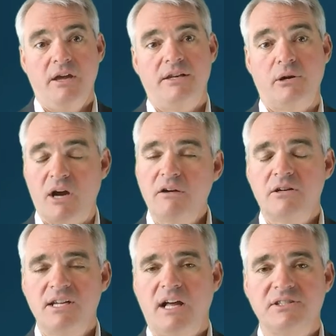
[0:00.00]
Now, Gartner
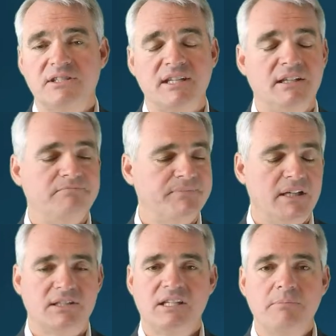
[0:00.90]
tells us that
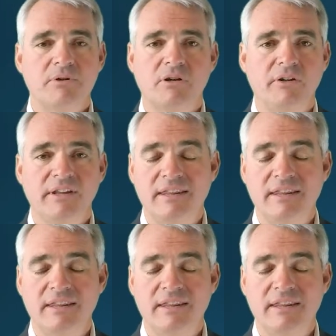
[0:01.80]
it's typical